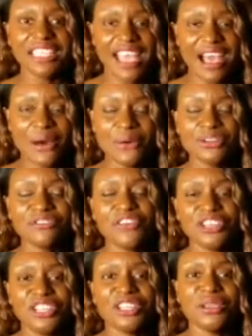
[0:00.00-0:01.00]
out for
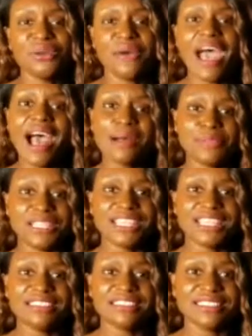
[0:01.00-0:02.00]
new
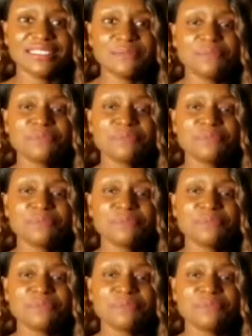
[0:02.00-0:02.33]
applicants.